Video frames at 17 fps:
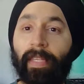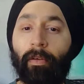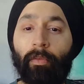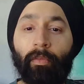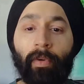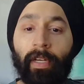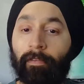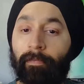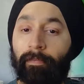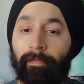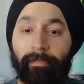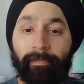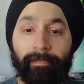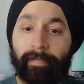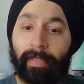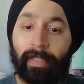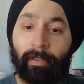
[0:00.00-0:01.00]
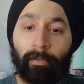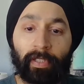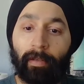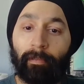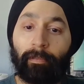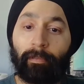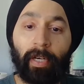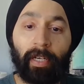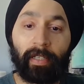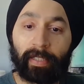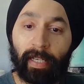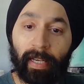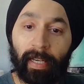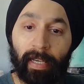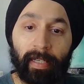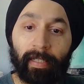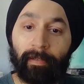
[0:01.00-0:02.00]
one of, it was some
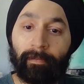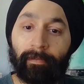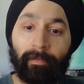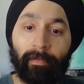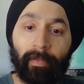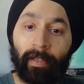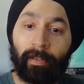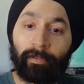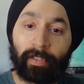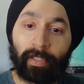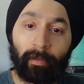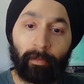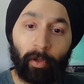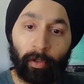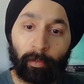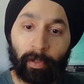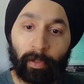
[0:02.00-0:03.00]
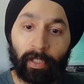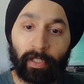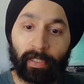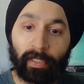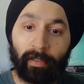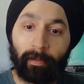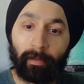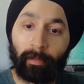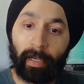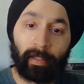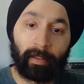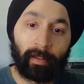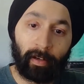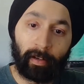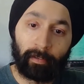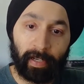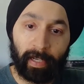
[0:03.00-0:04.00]
birthday of some old person in my
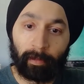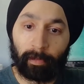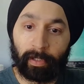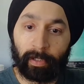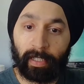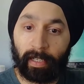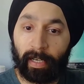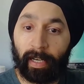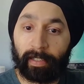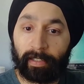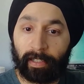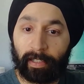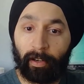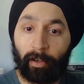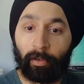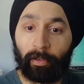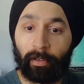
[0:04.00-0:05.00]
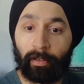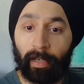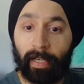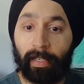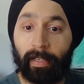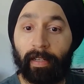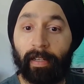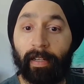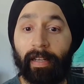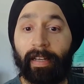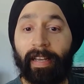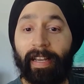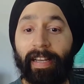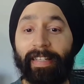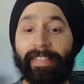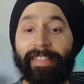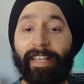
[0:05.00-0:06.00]
in-law family that I had to go, right?
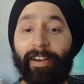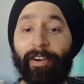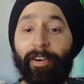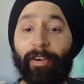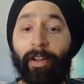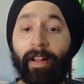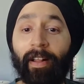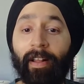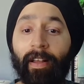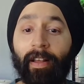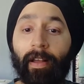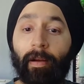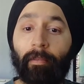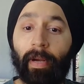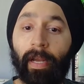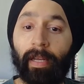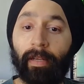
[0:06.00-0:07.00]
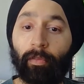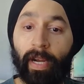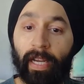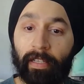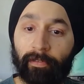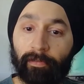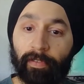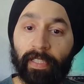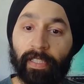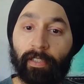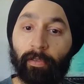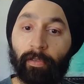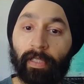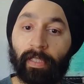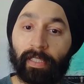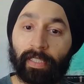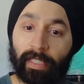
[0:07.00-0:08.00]
And so my wife is
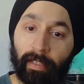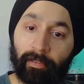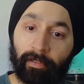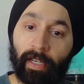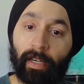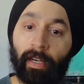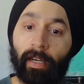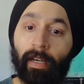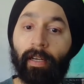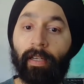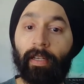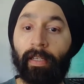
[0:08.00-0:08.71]
doing the seva